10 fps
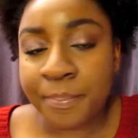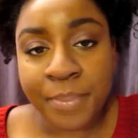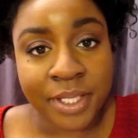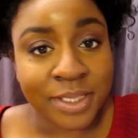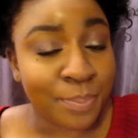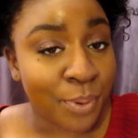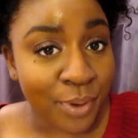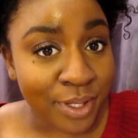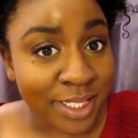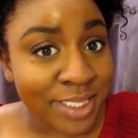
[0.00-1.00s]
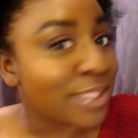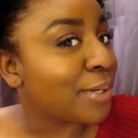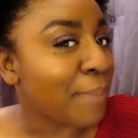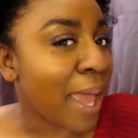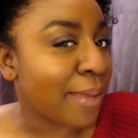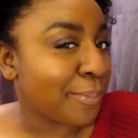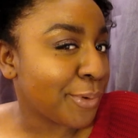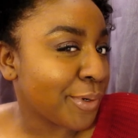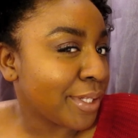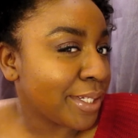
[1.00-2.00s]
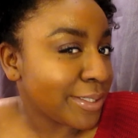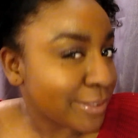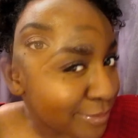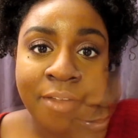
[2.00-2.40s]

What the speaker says: plus Poreless, or Matte and Poreless.